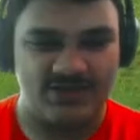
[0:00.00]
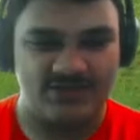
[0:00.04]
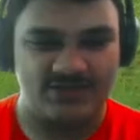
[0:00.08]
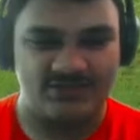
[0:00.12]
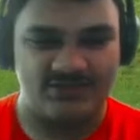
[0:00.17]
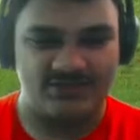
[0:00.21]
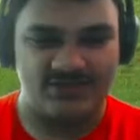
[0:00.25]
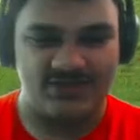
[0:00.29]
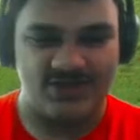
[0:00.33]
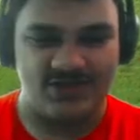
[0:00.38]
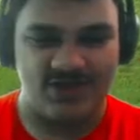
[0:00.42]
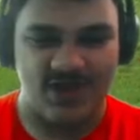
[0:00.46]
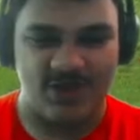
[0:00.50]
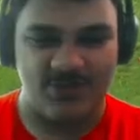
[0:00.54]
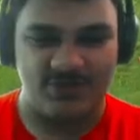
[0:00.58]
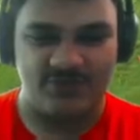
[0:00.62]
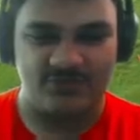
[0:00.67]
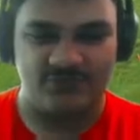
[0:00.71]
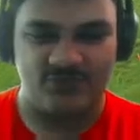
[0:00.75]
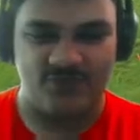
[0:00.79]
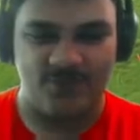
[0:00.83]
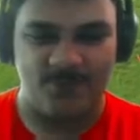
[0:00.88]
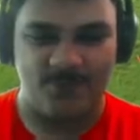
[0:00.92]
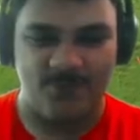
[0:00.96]
see, how
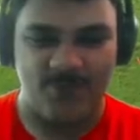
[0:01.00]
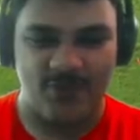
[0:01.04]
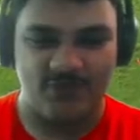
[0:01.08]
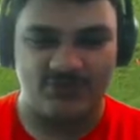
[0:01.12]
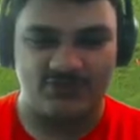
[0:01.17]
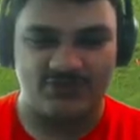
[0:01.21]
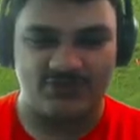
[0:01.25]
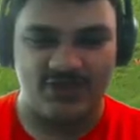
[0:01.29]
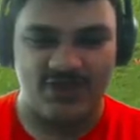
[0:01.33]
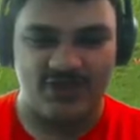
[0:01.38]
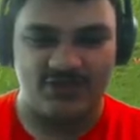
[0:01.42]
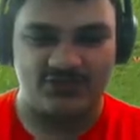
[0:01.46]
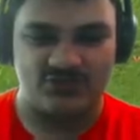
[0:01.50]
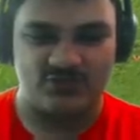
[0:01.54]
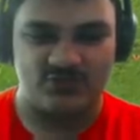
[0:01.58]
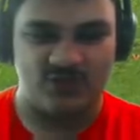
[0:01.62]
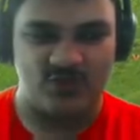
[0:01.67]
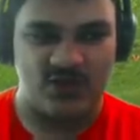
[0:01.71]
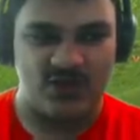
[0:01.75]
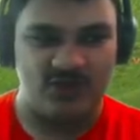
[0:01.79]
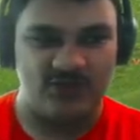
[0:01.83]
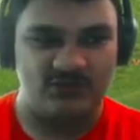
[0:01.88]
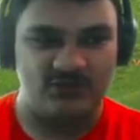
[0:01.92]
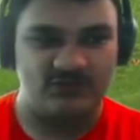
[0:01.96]
much for a bow stash?
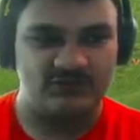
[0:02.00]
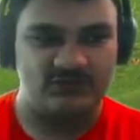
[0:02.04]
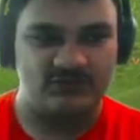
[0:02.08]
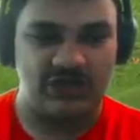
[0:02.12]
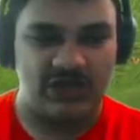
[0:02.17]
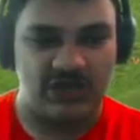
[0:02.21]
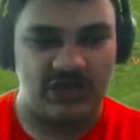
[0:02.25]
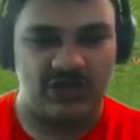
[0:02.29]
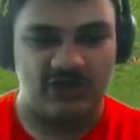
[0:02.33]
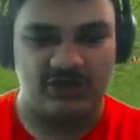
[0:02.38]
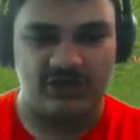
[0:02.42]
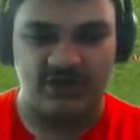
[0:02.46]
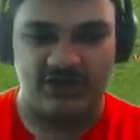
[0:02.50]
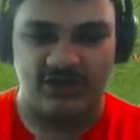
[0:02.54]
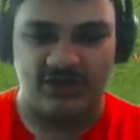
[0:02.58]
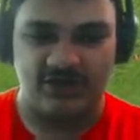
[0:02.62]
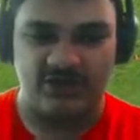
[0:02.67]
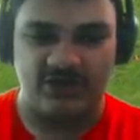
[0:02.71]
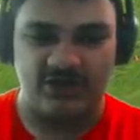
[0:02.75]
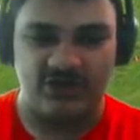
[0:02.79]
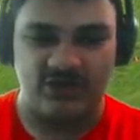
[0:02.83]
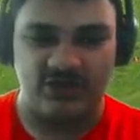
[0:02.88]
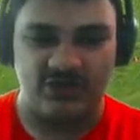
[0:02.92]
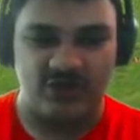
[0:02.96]
12? Okay,
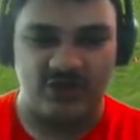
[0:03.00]
here you